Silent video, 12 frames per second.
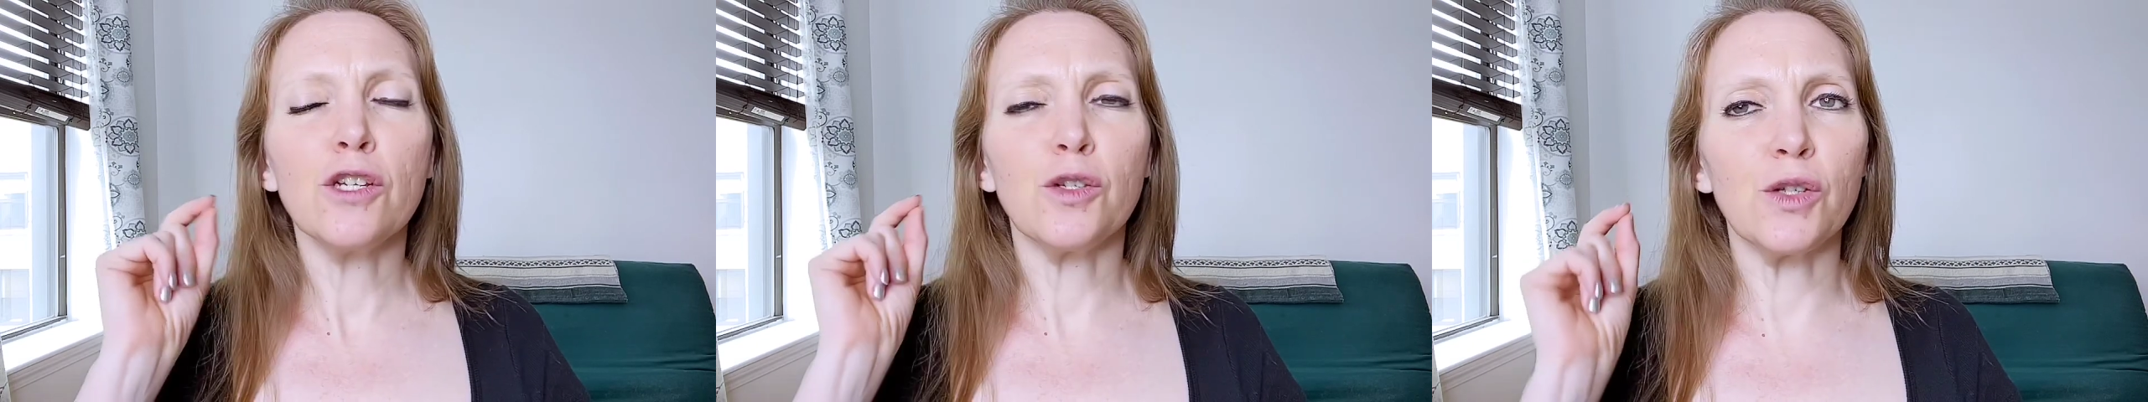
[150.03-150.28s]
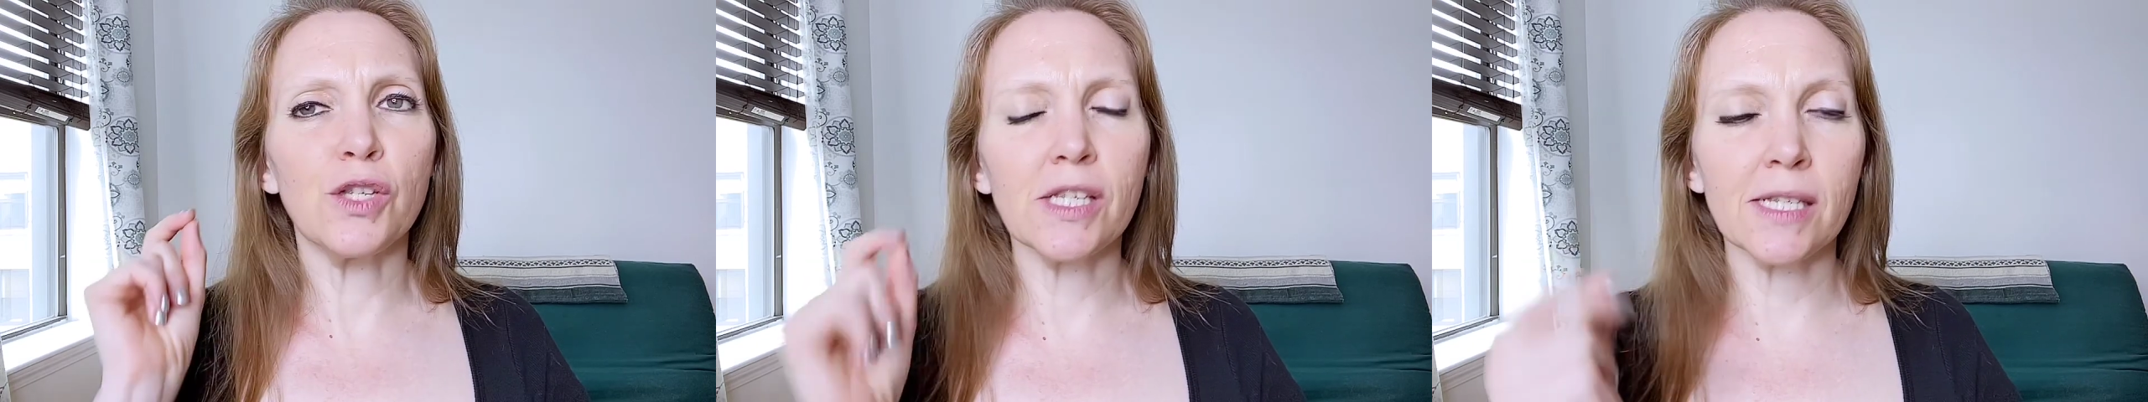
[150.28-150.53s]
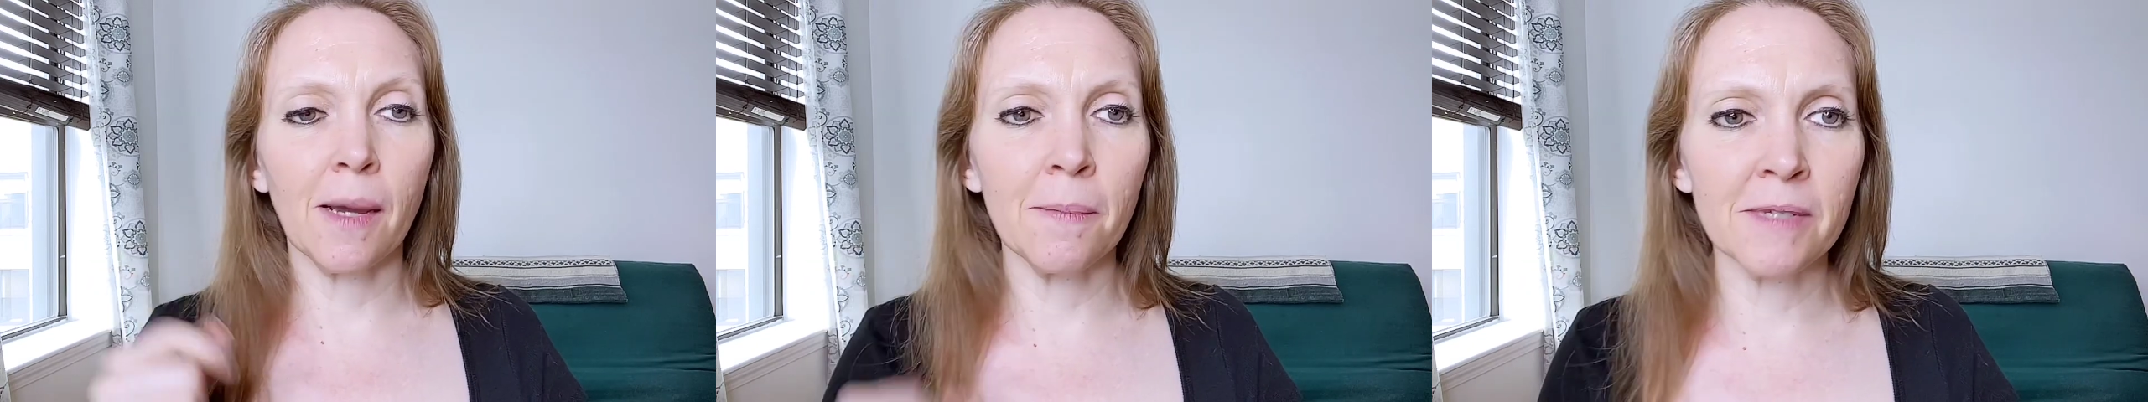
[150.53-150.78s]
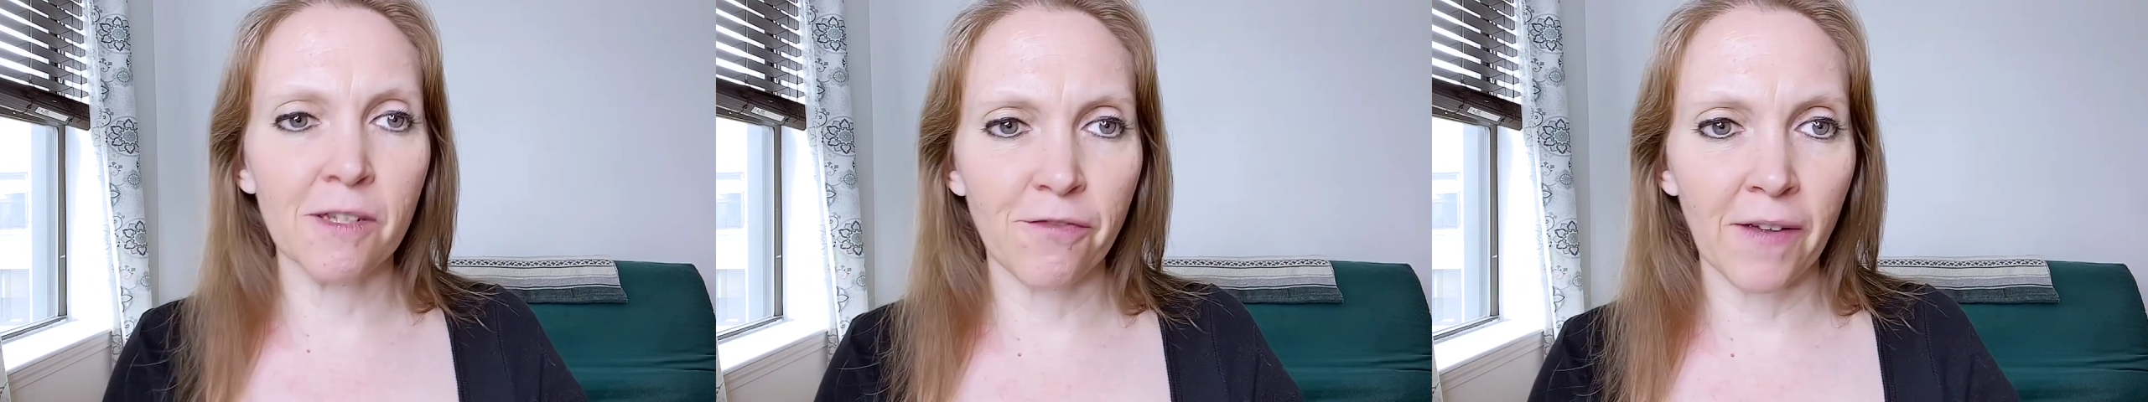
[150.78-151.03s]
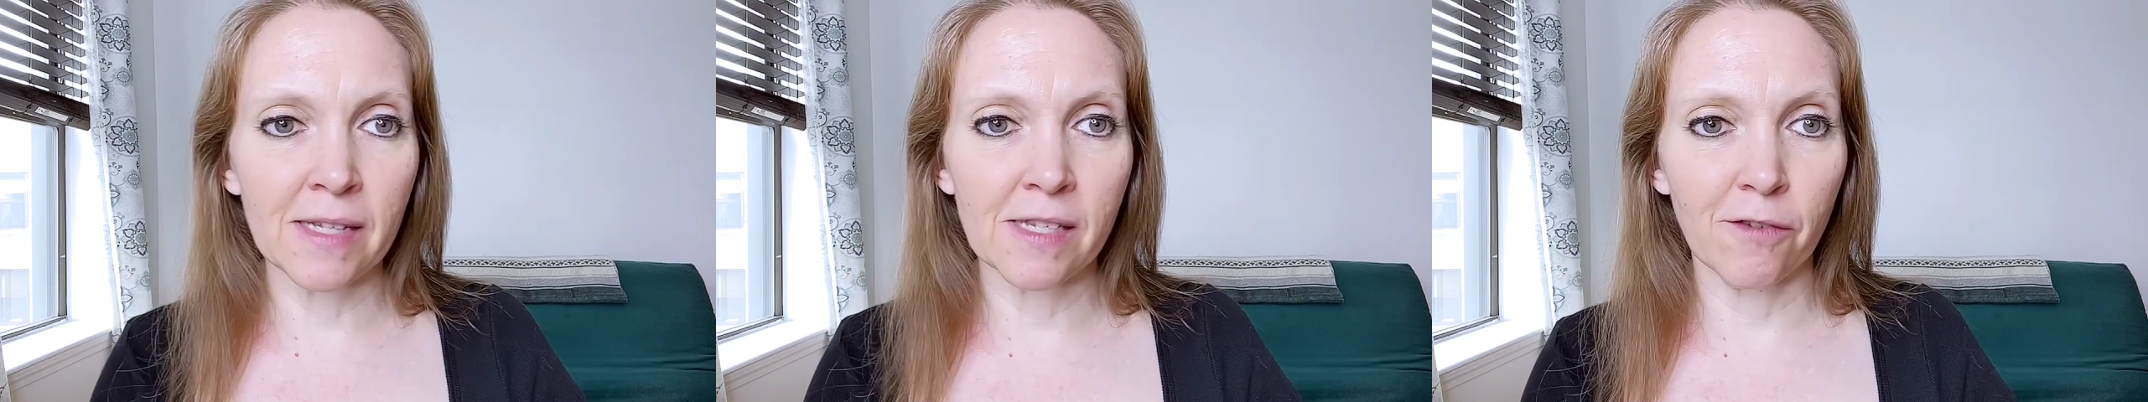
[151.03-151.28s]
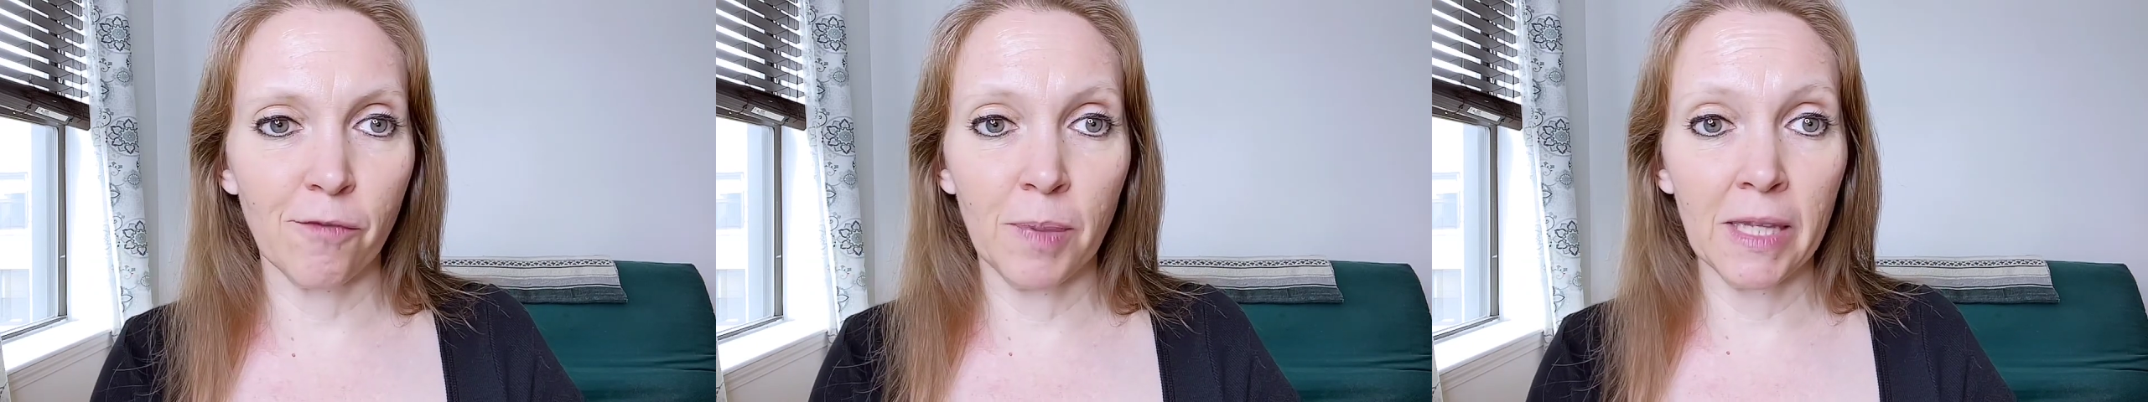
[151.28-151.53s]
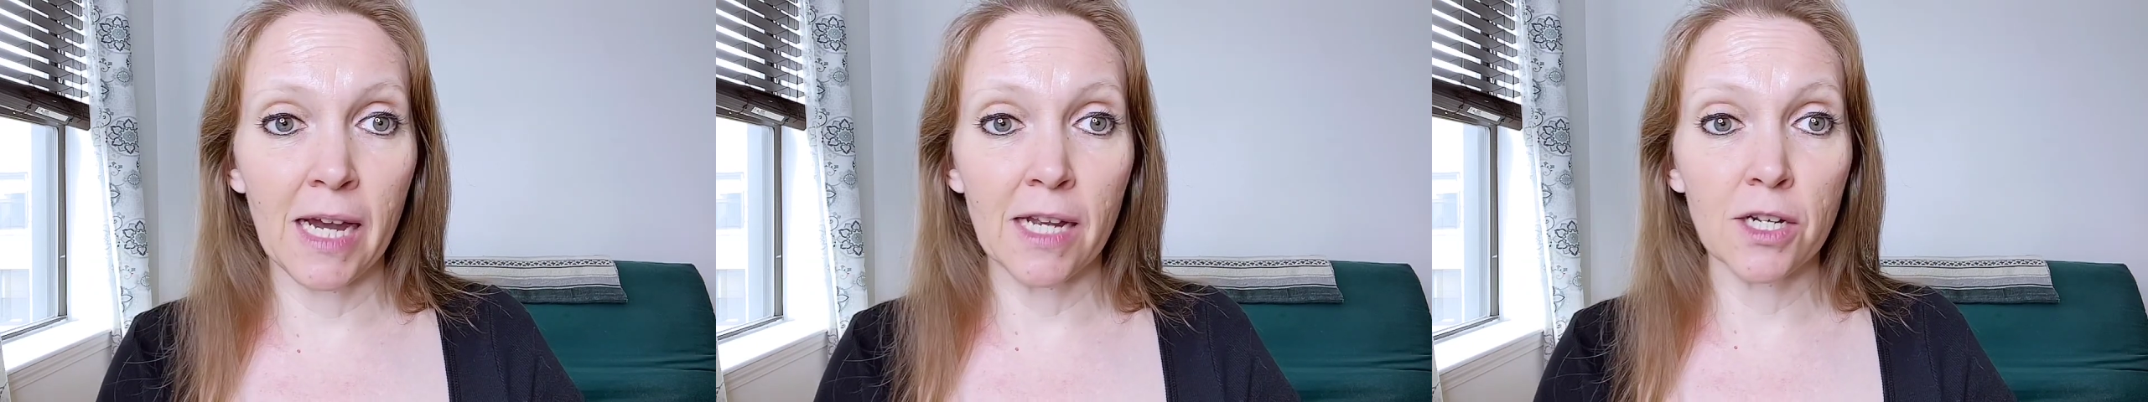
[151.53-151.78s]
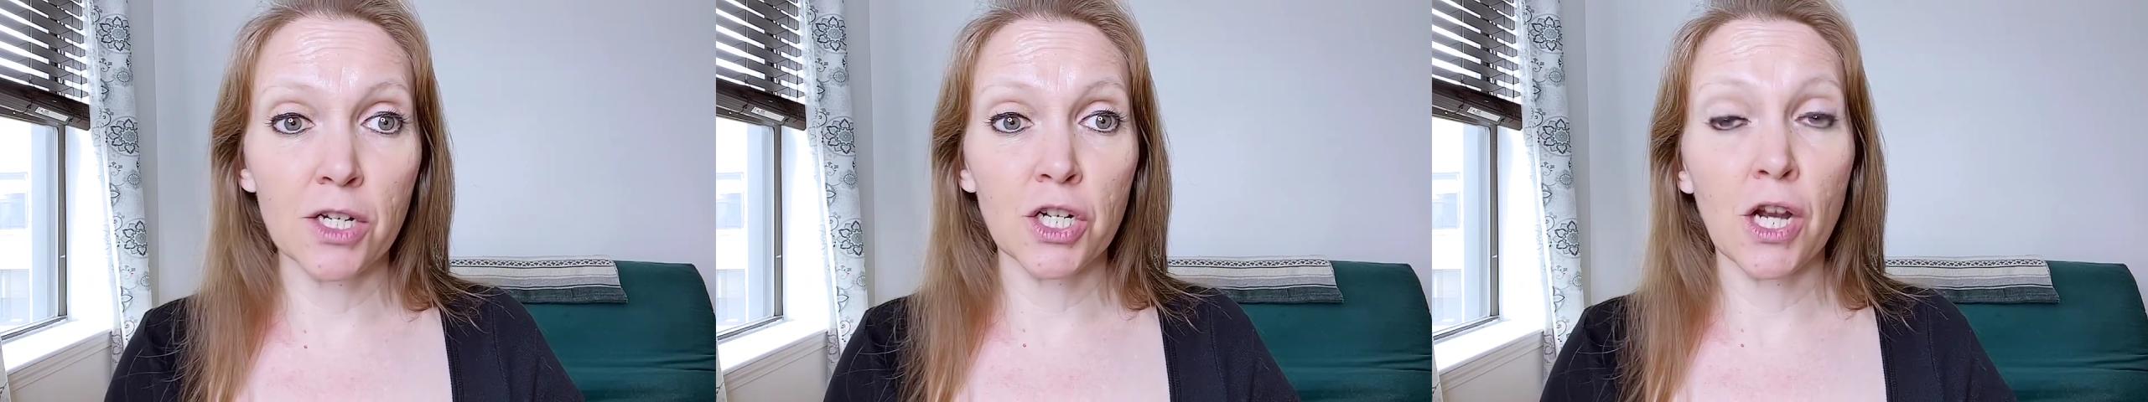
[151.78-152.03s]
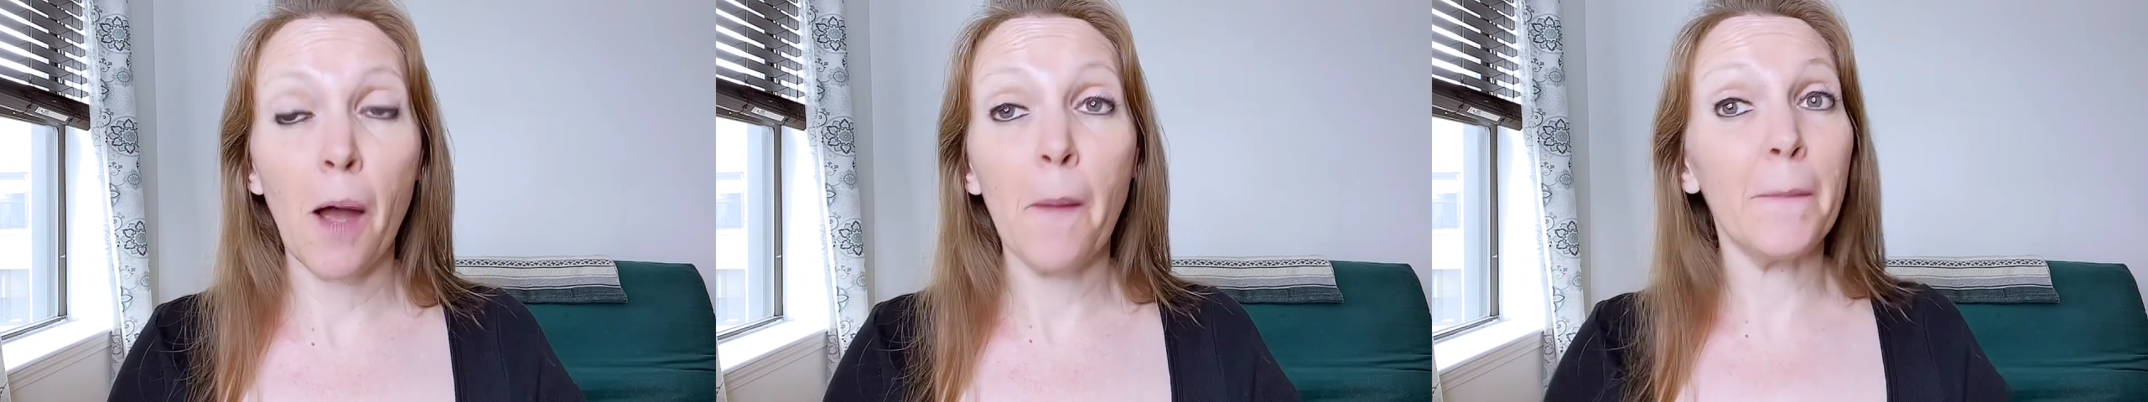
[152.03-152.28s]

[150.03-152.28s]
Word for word: to some defensive blush.